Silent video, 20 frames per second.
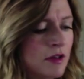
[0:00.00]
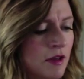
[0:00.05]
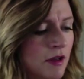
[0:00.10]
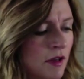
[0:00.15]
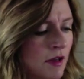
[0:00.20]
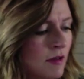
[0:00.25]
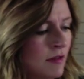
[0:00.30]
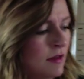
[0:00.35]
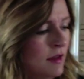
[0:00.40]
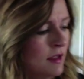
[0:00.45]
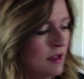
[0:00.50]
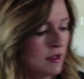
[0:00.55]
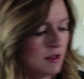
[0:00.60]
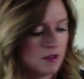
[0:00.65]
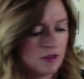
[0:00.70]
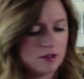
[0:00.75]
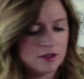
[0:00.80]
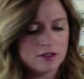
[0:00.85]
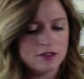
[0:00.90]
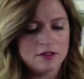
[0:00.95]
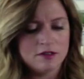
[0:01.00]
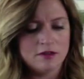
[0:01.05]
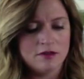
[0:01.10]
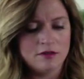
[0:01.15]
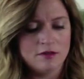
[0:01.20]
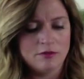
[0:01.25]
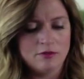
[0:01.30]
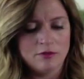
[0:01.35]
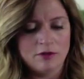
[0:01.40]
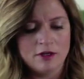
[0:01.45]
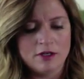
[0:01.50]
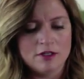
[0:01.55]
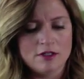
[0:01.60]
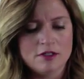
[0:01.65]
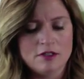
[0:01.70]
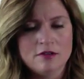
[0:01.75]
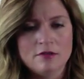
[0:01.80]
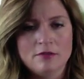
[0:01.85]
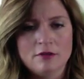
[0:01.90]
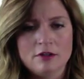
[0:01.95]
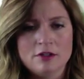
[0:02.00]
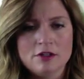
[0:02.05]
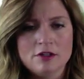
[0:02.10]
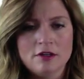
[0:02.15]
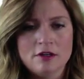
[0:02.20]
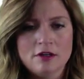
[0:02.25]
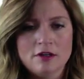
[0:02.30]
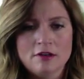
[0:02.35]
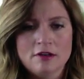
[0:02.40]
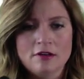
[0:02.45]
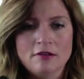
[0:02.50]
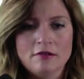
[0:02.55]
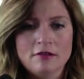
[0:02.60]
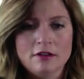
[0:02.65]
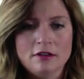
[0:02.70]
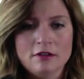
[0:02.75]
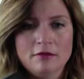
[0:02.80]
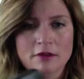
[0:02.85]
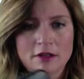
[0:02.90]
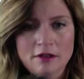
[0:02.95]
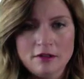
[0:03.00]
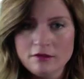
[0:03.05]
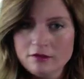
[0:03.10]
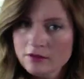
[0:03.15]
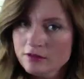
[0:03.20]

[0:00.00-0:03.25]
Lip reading: And then just a brush to brush your hair out really well.